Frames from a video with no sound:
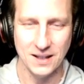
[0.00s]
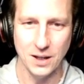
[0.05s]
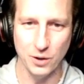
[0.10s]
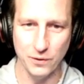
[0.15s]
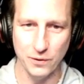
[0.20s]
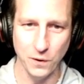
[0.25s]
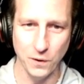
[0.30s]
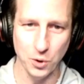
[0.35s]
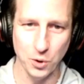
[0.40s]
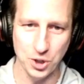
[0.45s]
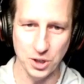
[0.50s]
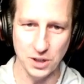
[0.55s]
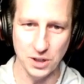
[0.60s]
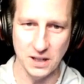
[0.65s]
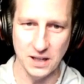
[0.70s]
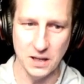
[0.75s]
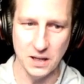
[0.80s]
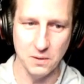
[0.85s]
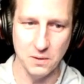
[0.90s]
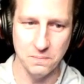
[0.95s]

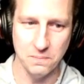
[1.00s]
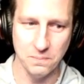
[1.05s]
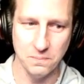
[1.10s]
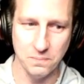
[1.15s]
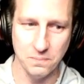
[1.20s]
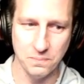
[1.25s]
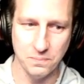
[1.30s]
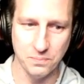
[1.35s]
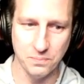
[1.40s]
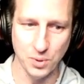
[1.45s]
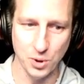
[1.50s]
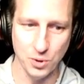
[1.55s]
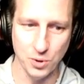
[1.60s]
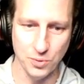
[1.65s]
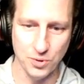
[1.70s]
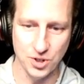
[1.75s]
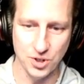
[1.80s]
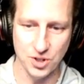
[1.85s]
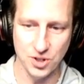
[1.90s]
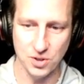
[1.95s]
unfortunately,
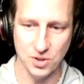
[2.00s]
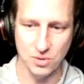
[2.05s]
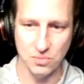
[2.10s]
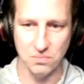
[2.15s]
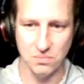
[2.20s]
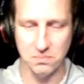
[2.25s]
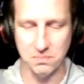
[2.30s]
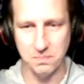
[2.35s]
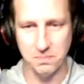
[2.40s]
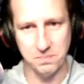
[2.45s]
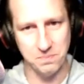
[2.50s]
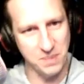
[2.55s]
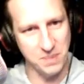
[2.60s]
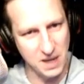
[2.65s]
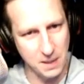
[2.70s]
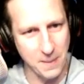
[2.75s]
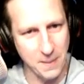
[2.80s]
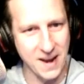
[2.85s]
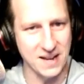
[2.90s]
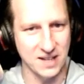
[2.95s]

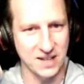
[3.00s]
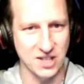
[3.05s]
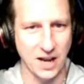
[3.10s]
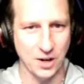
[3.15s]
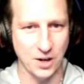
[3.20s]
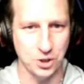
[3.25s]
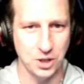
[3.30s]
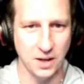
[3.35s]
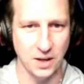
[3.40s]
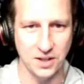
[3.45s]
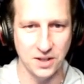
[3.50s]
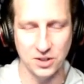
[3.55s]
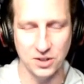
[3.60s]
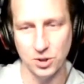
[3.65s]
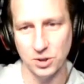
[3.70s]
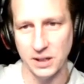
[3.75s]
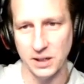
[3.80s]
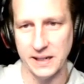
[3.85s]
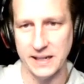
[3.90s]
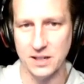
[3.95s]
Peter Bendix actually, I think,
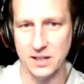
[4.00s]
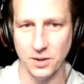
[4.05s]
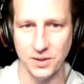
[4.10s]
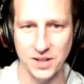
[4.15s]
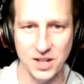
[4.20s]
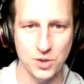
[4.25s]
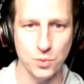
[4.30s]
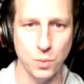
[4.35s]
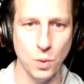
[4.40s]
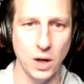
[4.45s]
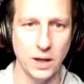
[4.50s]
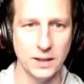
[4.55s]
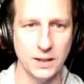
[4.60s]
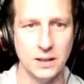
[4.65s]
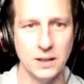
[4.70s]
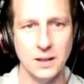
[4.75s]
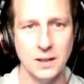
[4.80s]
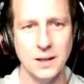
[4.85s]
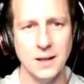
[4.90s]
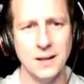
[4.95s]
took the lead on this
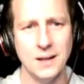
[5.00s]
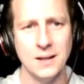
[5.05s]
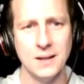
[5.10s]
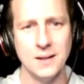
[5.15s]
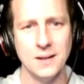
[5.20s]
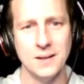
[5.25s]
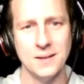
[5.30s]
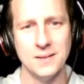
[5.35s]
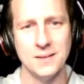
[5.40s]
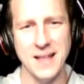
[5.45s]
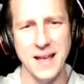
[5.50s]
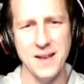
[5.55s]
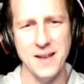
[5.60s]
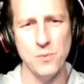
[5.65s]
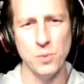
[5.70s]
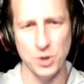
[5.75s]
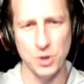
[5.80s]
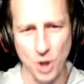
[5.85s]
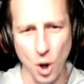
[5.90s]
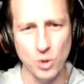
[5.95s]
one. They
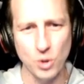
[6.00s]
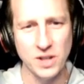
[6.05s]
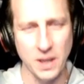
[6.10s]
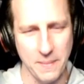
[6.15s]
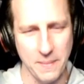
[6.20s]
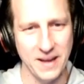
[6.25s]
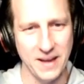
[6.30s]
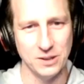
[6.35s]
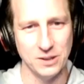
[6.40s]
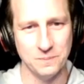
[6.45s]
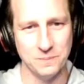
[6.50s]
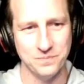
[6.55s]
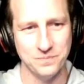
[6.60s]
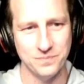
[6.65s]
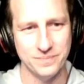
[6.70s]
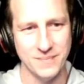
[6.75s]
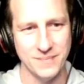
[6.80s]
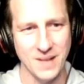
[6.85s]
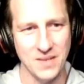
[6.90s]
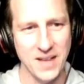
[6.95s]
were non-committal.
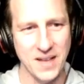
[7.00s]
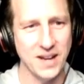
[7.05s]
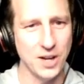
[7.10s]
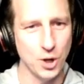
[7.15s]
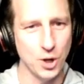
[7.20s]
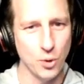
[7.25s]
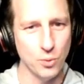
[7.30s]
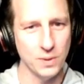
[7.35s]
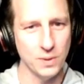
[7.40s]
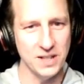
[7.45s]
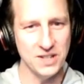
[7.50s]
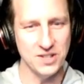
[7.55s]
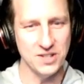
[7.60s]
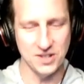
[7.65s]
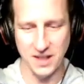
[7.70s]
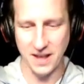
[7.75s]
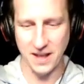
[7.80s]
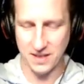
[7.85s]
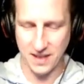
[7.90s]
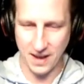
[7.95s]

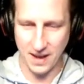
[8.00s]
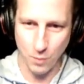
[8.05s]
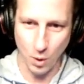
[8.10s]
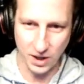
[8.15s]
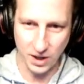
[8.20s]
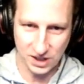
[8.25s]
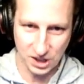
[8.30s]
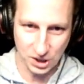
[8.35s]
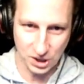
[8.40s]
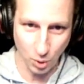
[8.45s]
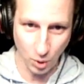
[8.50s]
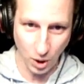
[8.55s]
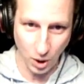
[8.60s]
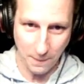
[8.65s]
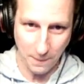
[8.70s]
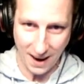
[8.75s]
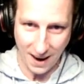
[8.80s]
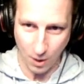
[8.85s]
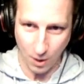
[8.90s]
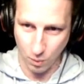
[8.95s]
They wanted to talk
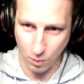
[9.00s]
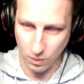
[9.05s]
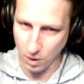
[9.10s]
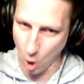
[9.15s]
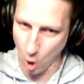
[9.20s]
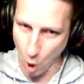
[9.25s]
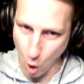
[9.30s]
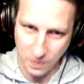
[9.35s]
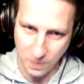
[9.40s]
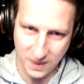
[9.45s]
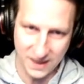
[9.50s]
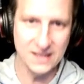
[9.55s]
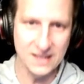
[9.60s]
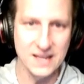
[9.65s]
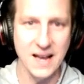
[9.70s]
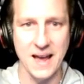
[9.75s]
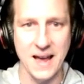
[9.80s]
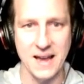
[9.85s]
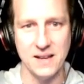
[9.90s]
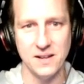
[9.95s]
about opening
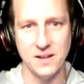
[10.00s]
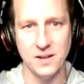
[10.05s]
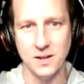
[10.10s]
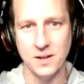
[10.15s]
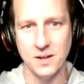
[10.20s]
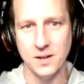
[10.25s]
day.